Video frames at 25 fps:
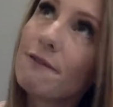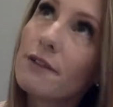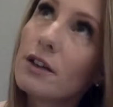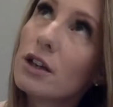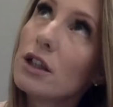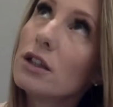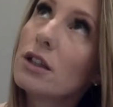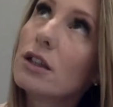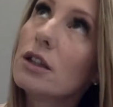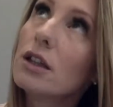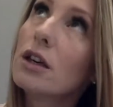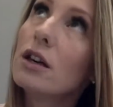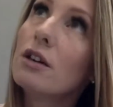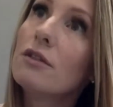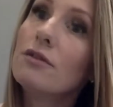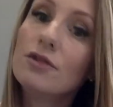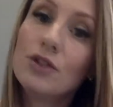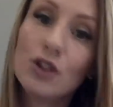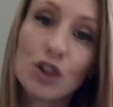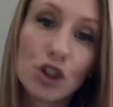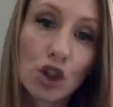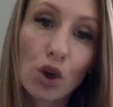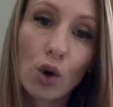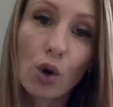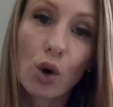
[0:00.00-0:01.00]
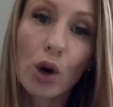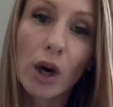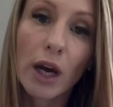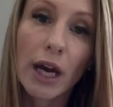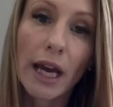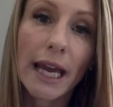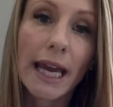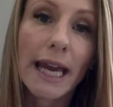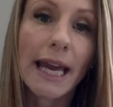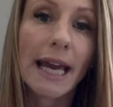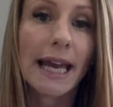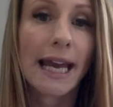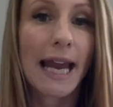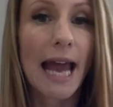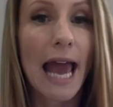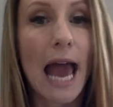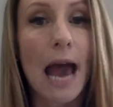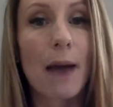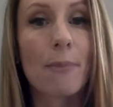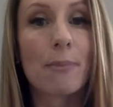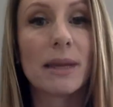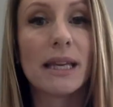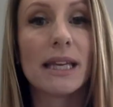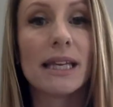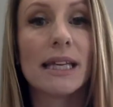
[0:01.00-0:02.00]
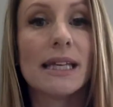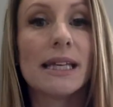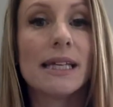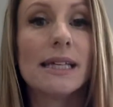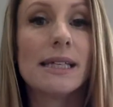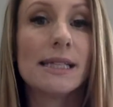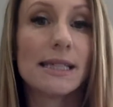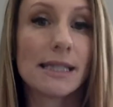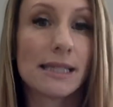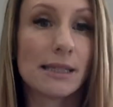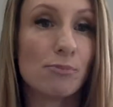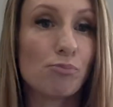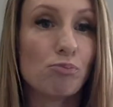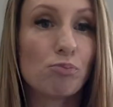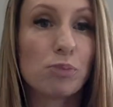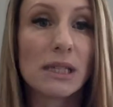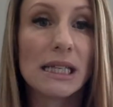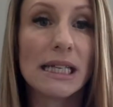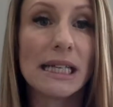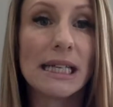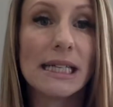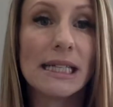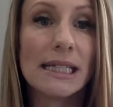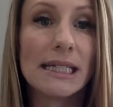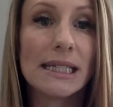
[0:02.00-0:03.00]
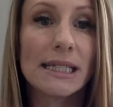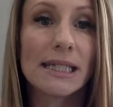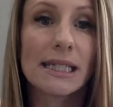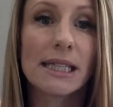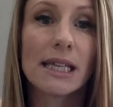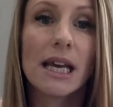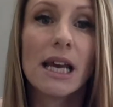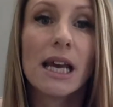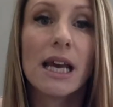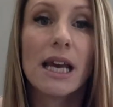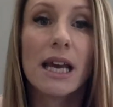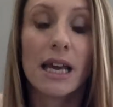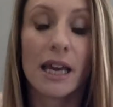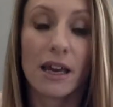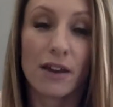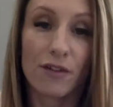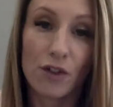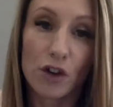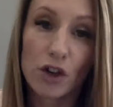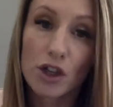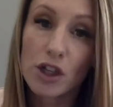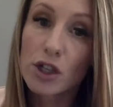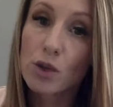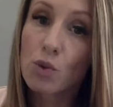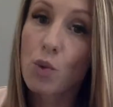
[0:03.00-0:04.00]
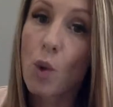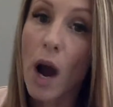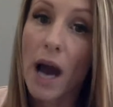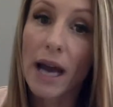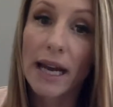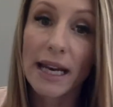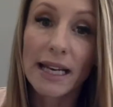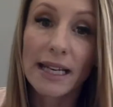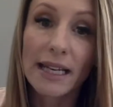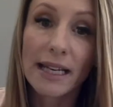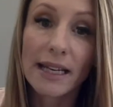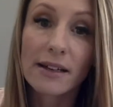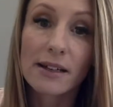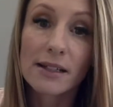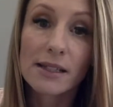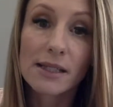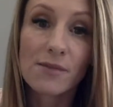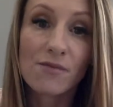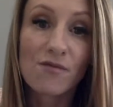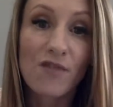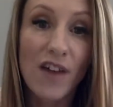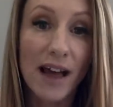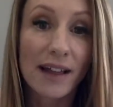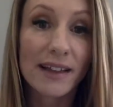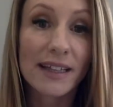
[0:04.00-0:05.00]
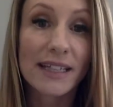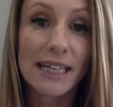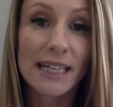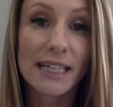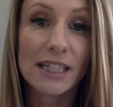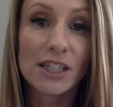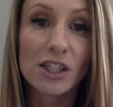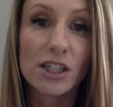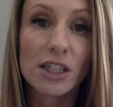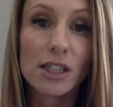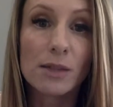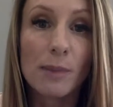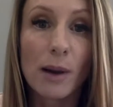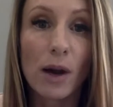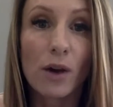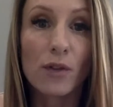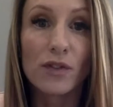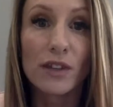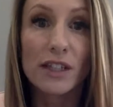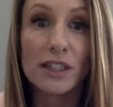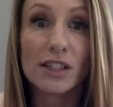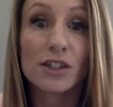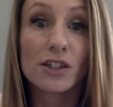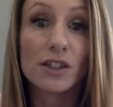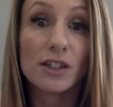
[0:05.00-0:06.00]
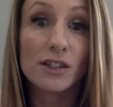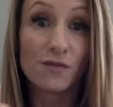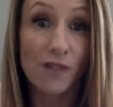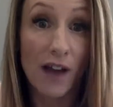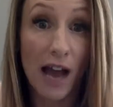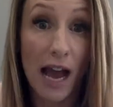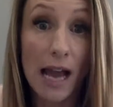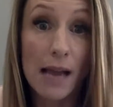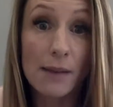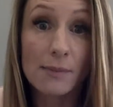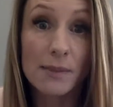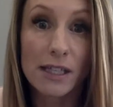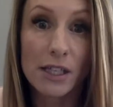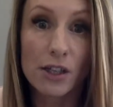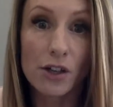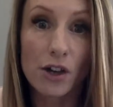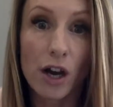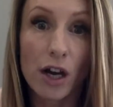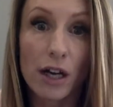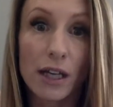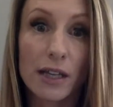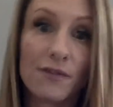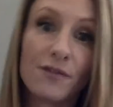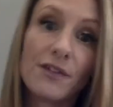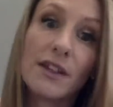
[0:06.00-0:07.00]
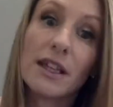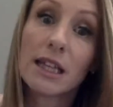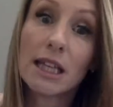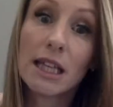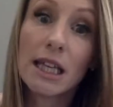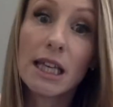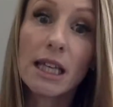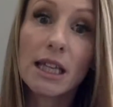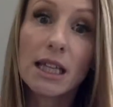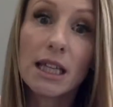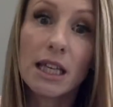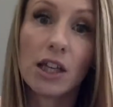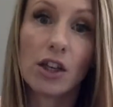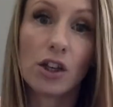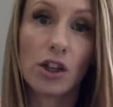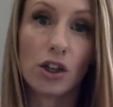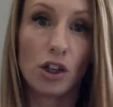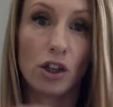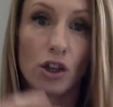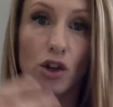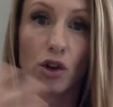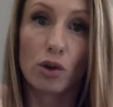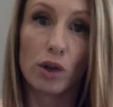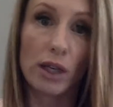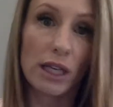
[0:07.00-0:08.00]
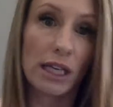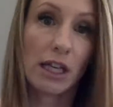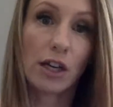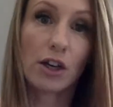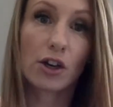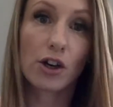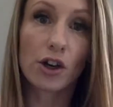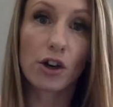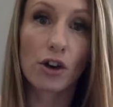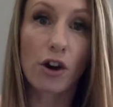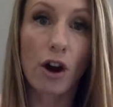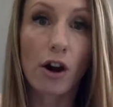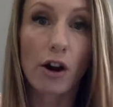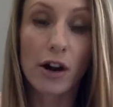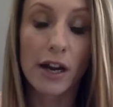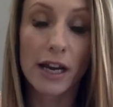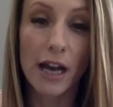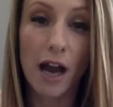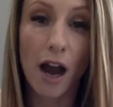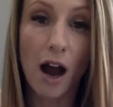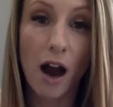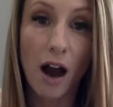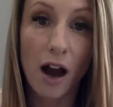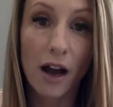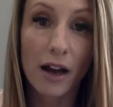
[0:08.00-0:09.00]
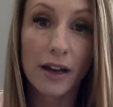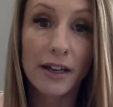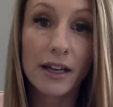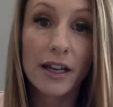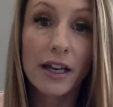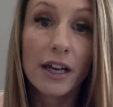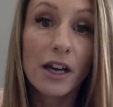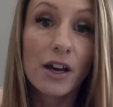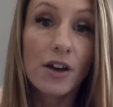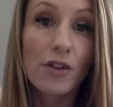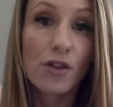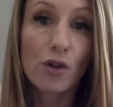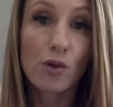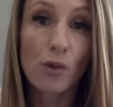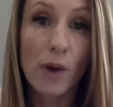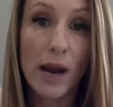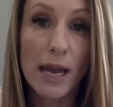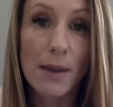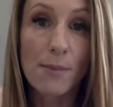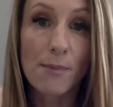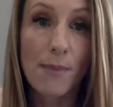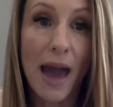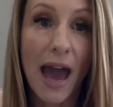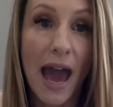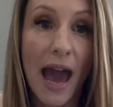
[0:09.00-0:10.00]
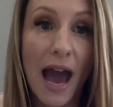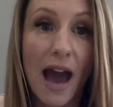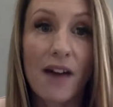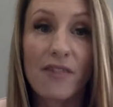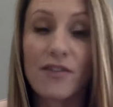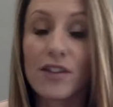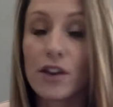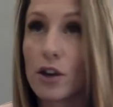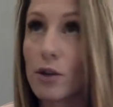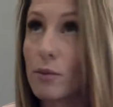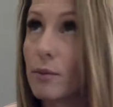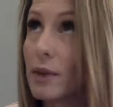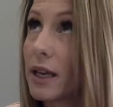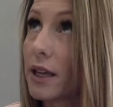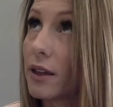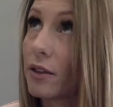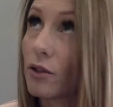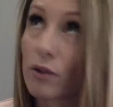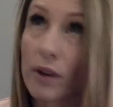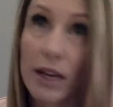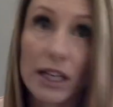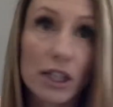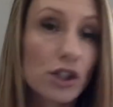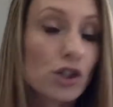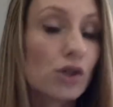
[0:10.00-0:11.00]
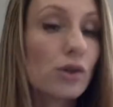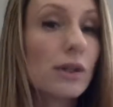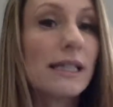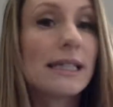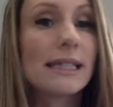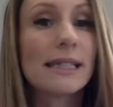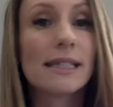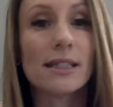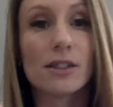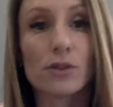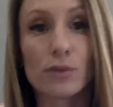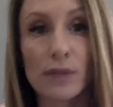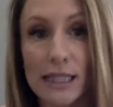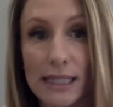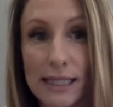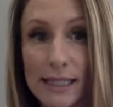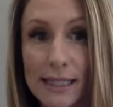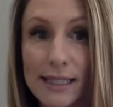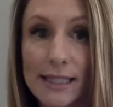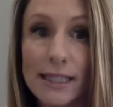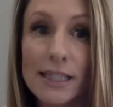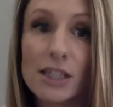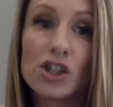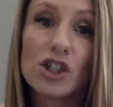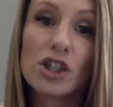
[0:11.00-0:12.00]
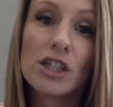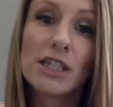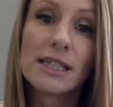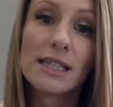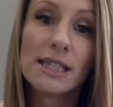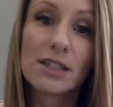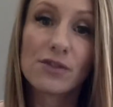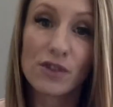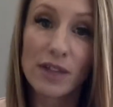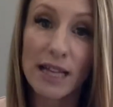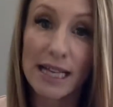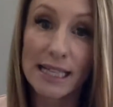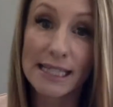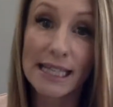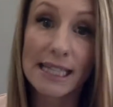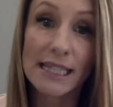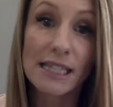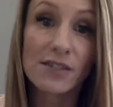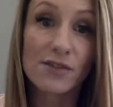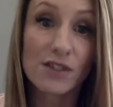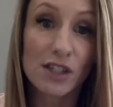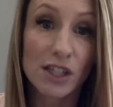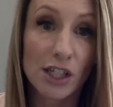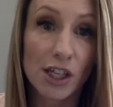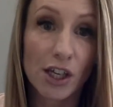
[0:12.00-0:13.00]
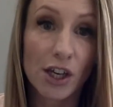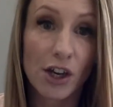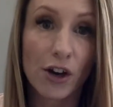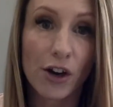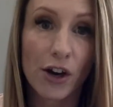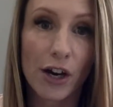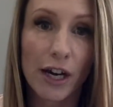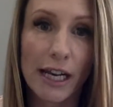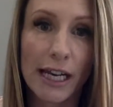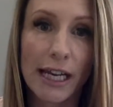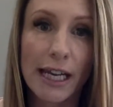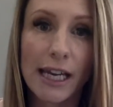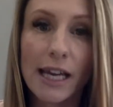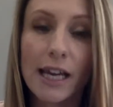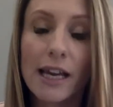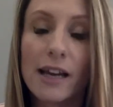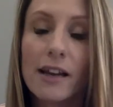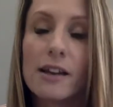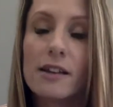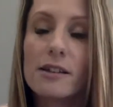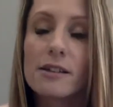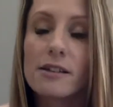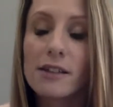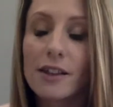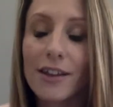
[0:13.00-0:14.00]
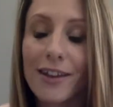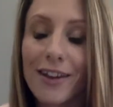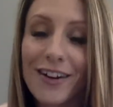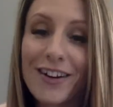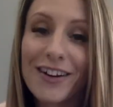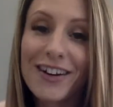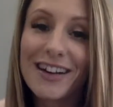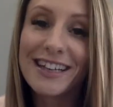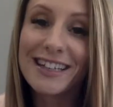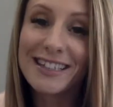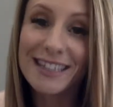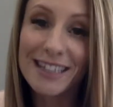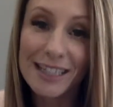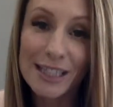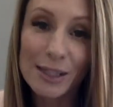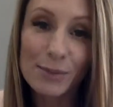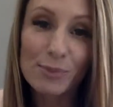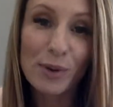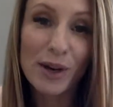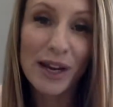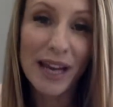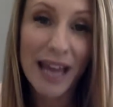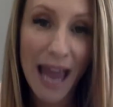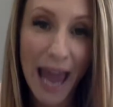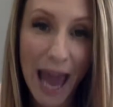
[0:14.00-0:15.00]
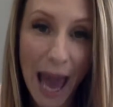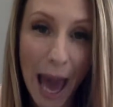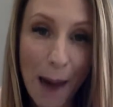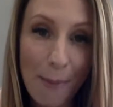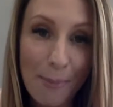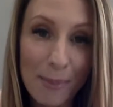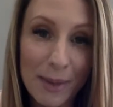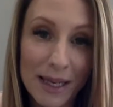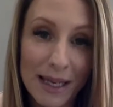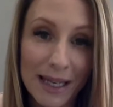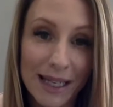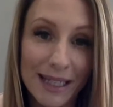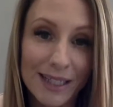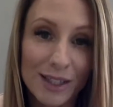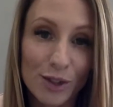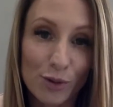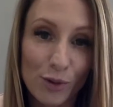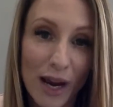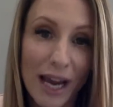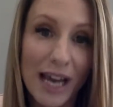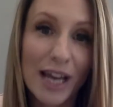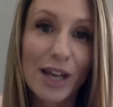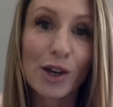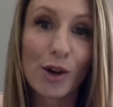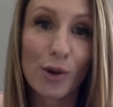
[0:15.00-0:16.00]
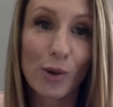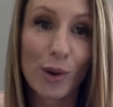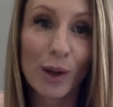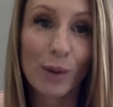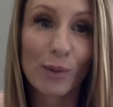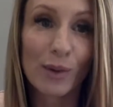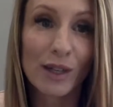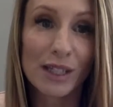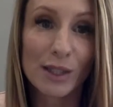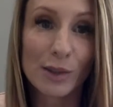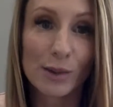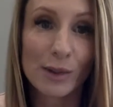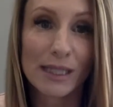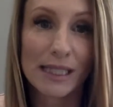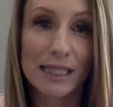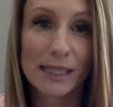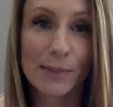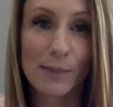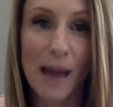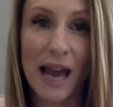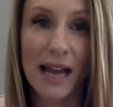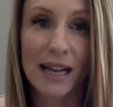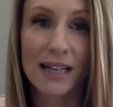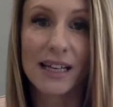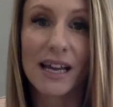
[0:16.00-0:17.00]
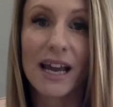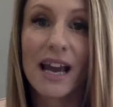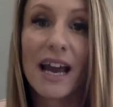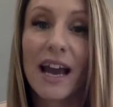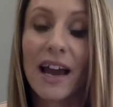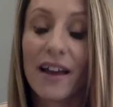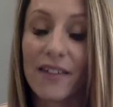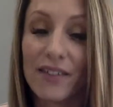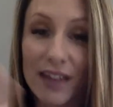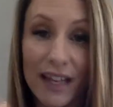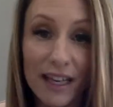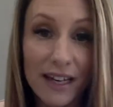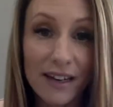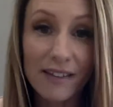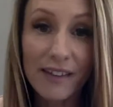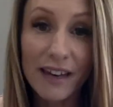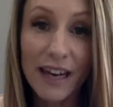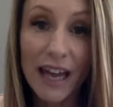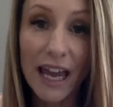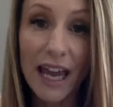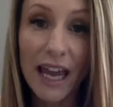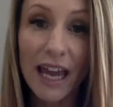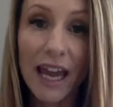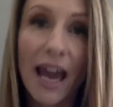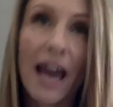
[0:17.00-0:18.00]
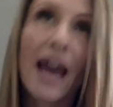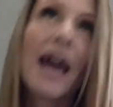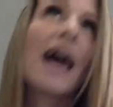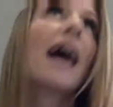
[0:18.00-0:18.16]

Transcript: full of joy and happiness and bliss, if you're just wanting to hear some validation about these good vibes that you're already feeling, that, you know, to hear you're already on the right path, that you're making the right choices, the right decisions for that sense of security, security does bring happiness, right? Knowing what to expect. At the end of the day,